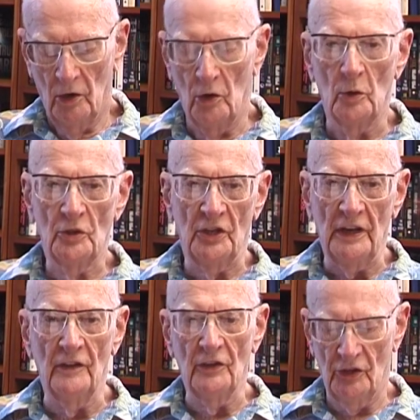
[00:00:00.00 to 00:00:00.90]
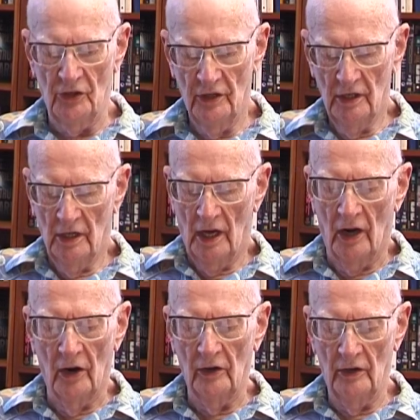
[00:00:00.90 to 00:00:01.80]
who receives
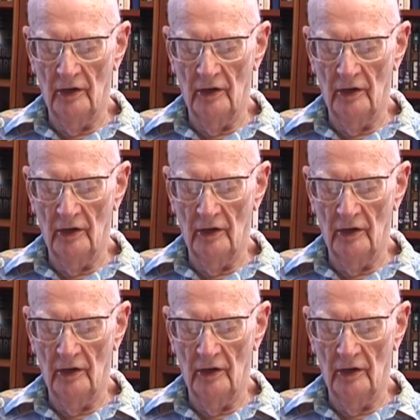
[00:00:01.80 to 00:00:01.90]
our